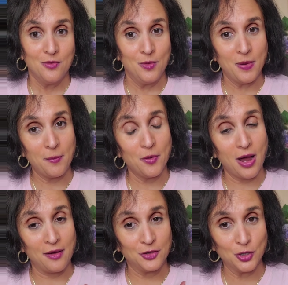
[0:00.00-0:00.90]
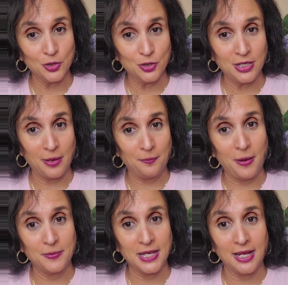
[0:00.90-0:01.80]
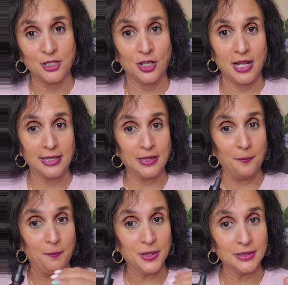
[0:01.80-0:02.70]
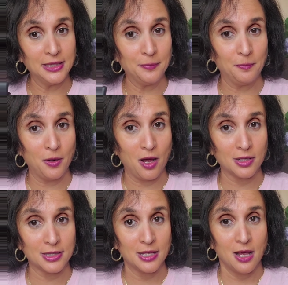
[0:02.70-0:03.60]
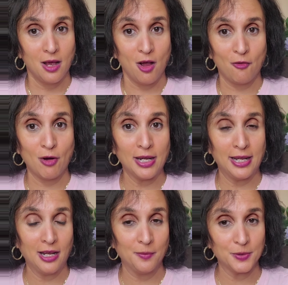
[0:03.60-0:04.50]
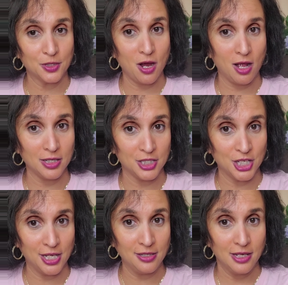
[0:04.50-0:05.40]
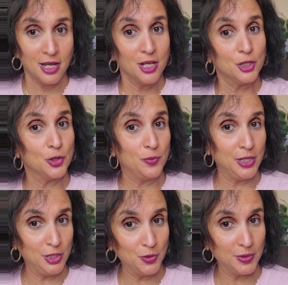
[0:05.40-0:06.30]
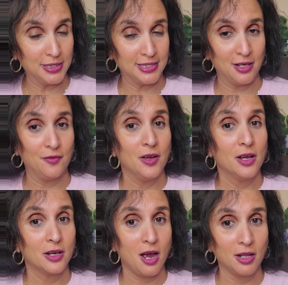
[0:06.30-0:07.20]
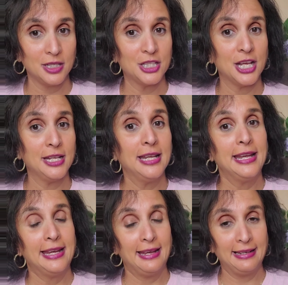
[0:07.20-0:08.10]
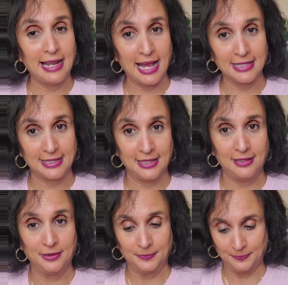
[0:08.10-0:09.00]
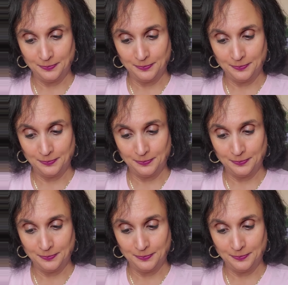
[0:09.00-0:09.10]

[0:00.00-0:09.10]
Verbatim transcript: Remember, I've told you that peptides are like the building blocks of what helps collagen to renew itself, collagen elastin.